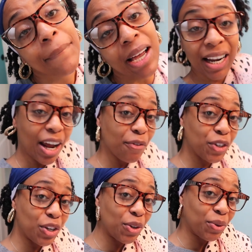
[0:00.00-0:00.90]
good
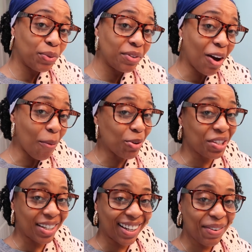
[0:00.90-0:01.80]
afternoon,
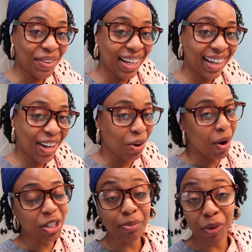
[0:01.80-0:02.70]
almost good evening. You're
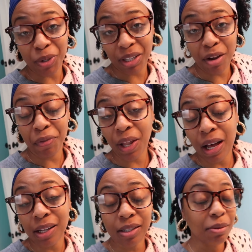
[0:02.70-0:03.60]
watching my real life
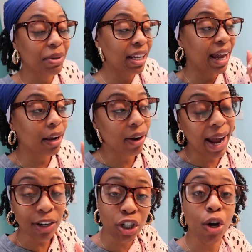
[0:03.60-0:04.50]
vlogs, and me and Ann are
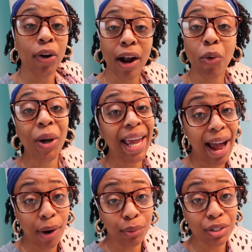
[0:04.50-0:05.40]
actually on our way
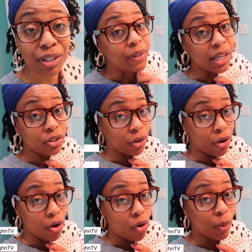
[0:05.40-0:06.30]
out. Yes,
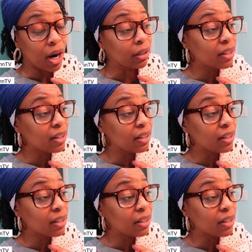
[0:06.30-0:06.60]
girl, we are